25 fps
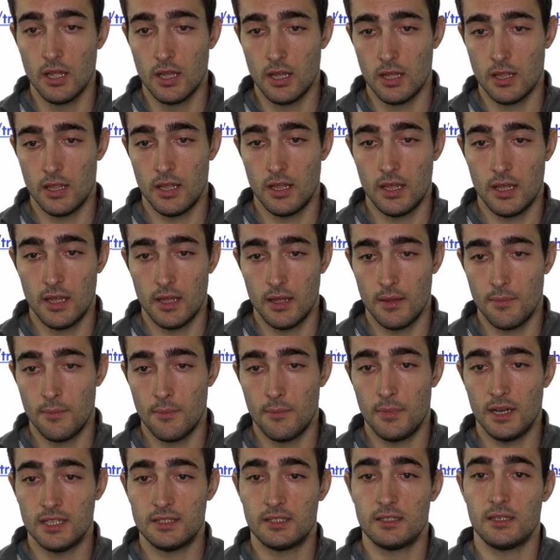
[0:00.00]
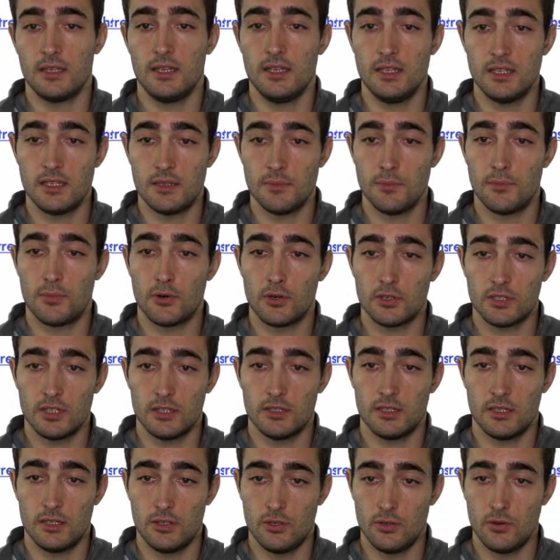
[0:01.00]
But it's important
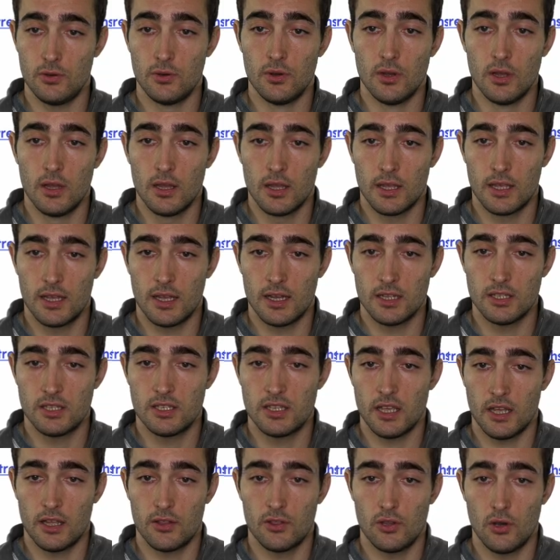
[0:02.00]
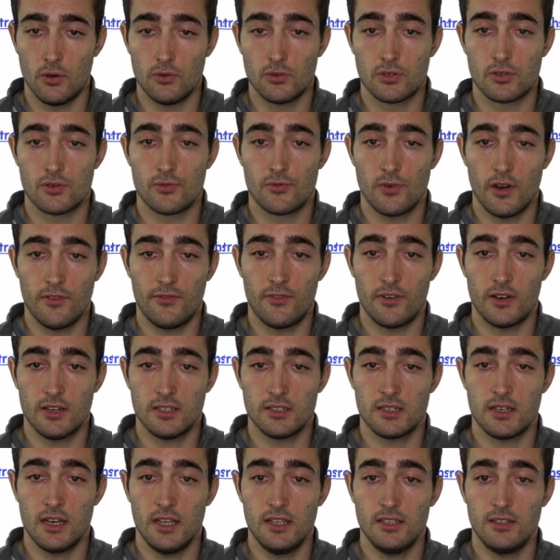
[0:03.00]
that you can check those
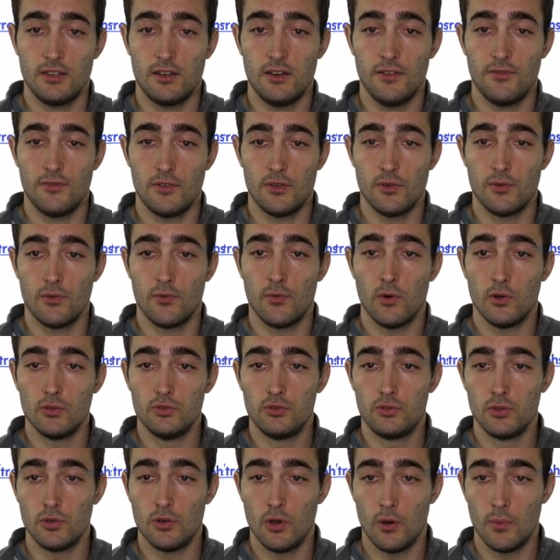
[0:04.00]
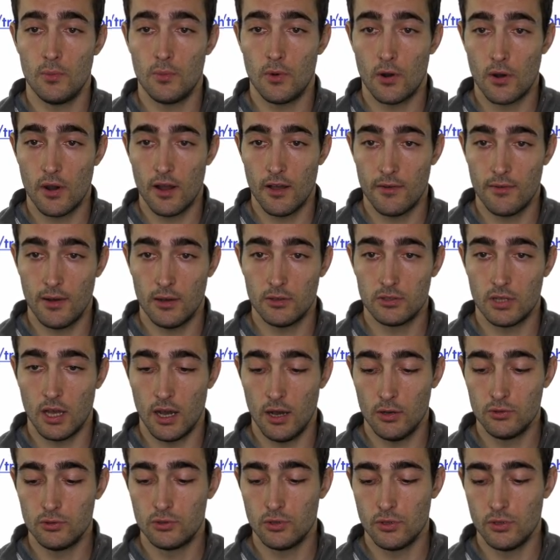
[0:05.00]
references later if you want to know more about
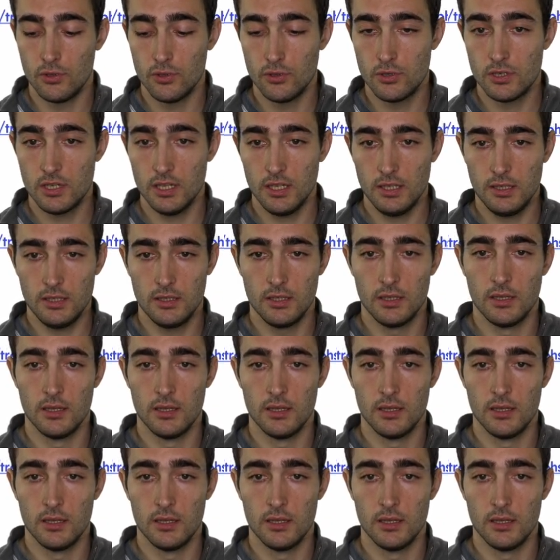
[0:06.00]
how to use it.